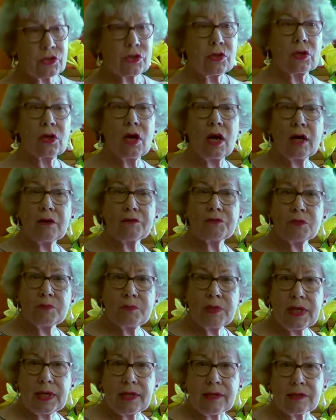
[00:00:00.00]
to look after
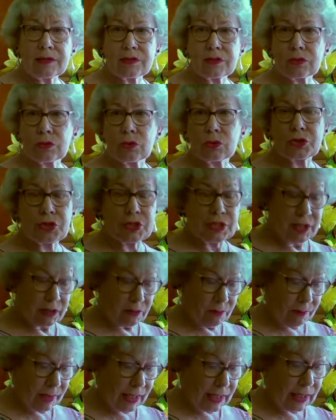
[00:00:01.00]
bees or to
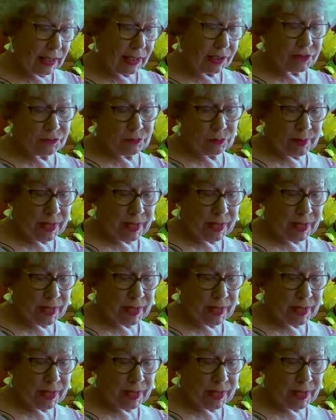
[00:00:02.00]
knit beanies for